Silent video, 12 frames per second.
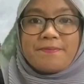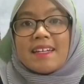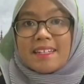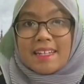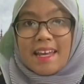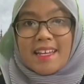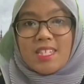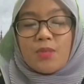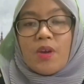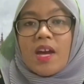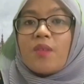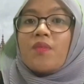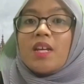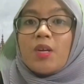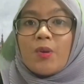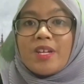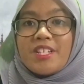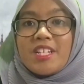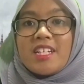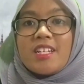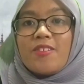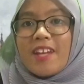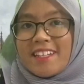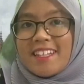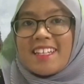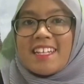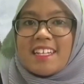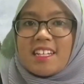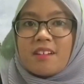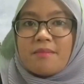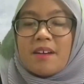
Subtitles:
Next, we have language in the United Kingdom.